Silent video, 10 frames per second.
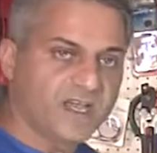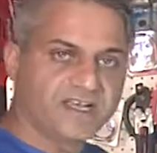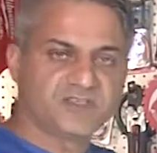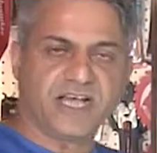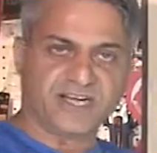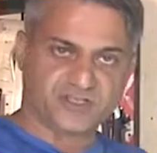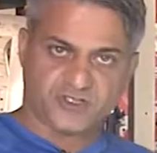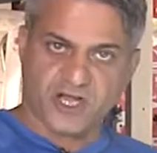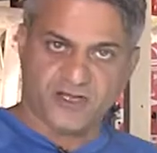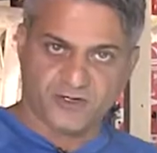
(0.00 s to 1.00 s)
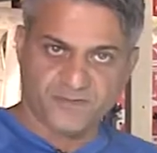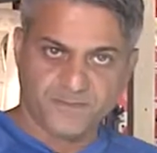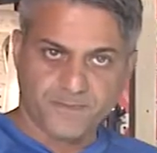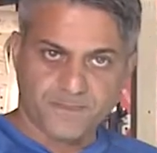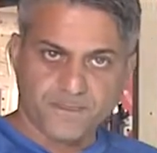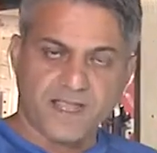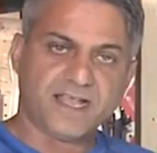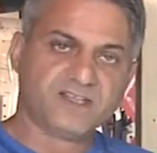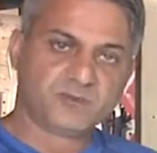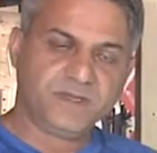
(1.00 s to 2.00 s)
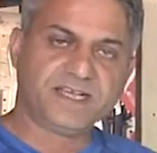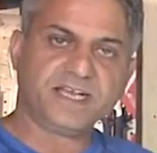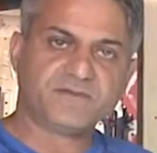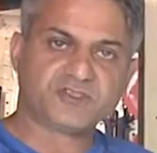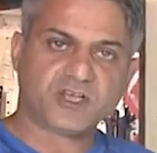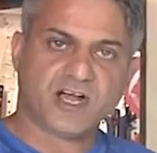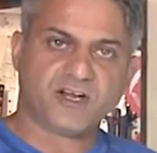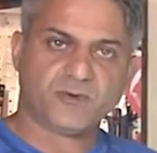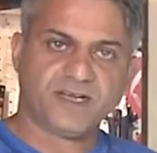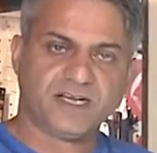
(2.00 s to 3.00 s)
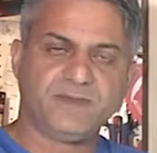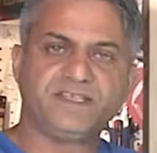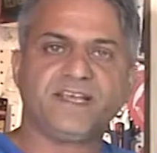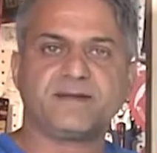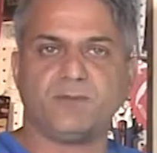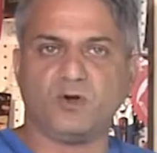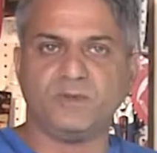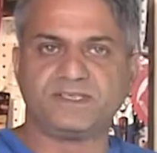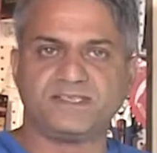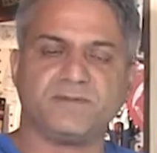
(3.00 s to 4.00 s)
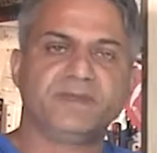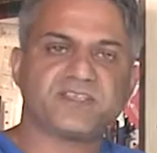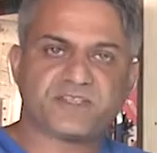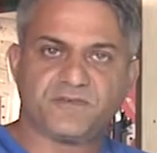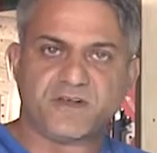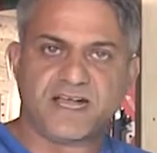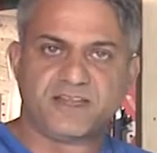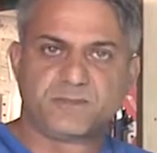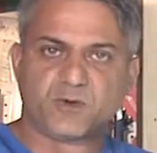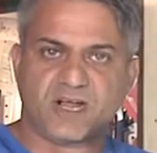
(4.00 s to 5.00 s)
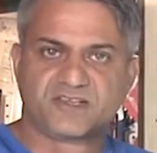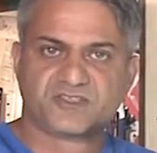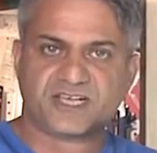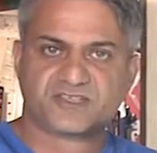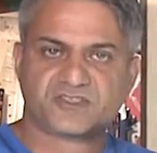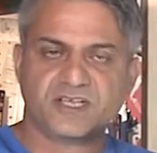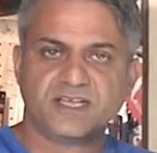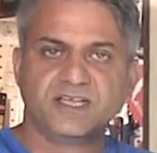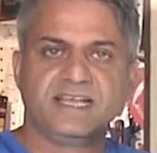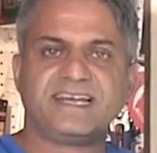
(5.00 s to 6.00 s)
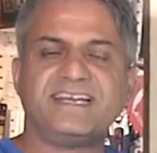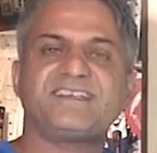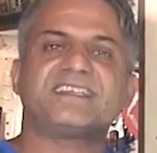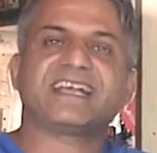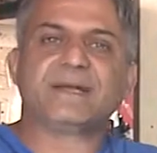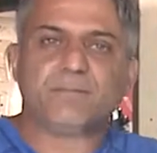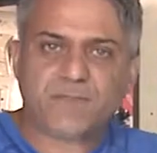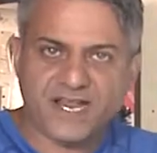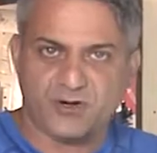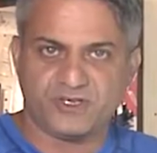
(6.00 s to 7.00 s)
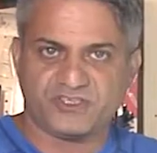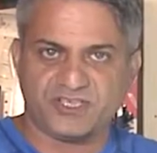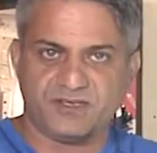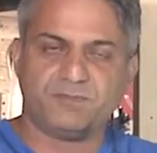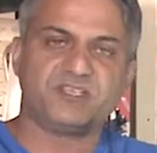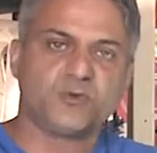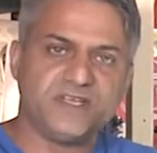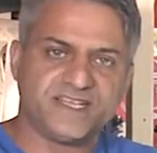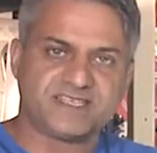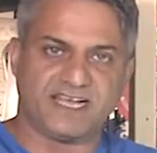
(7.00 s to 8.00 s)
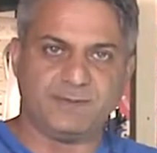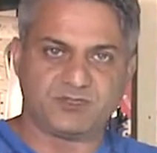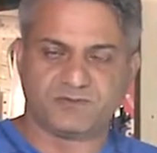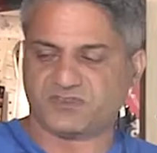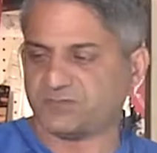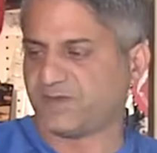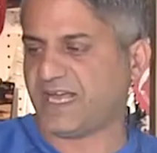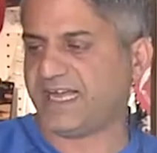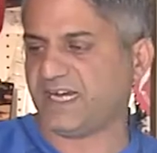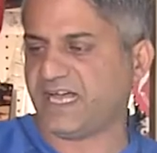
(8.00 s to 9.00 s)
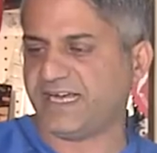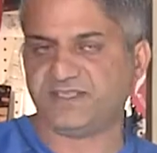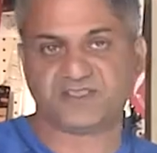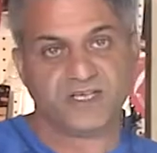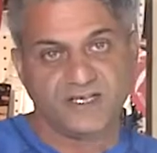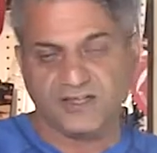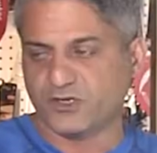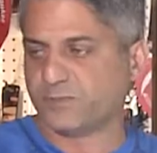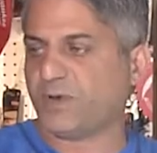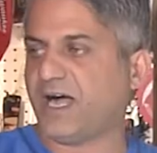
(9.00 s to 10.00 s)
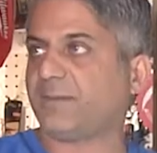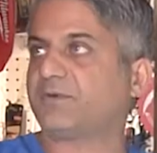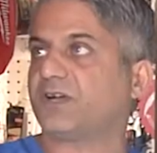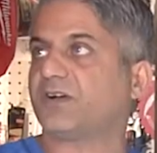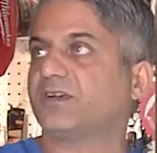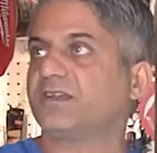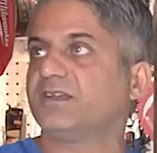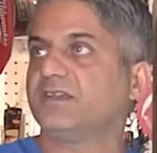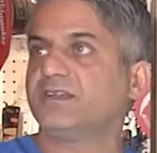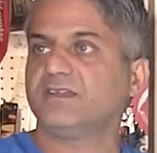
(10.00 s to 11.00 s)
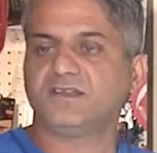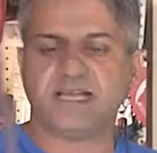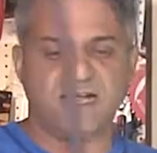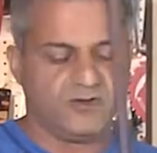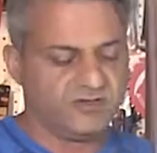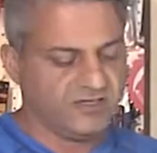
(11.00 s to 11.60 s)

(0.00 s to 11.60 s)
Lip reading: is how to solder. And speaking of soldering, let me take a moment to demystify the process, at least the comparison between the types of supply lines that are popular. Now,